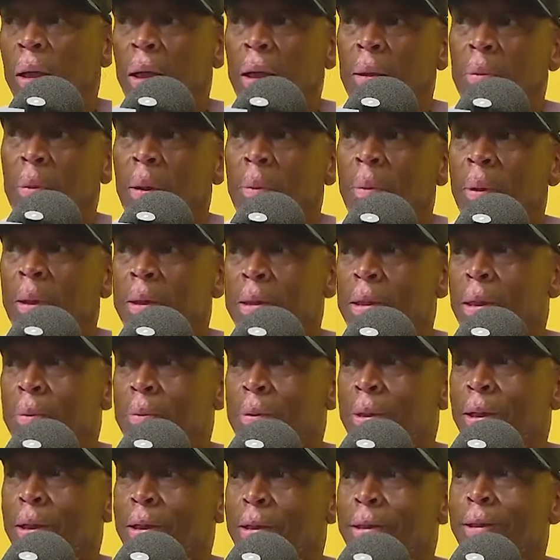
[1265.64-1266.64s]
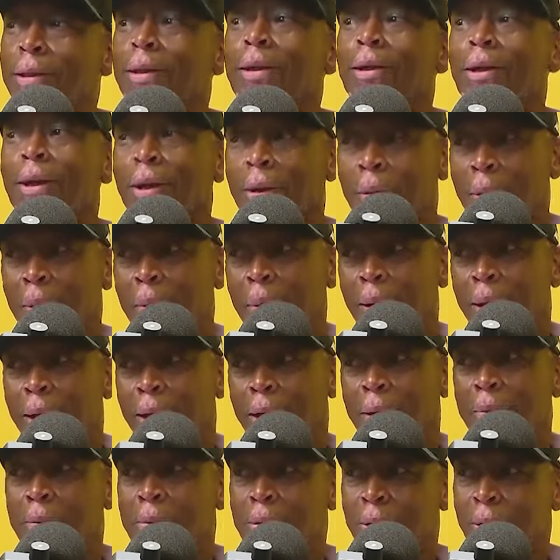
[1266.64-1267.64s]
remember something. Yeah, yeah, I remember, remember the
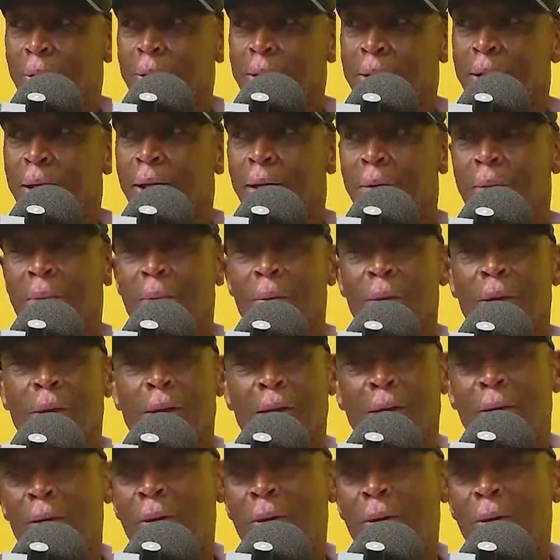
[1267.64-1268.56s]
rap. Yeah, yeah, yeah, yeah, You know,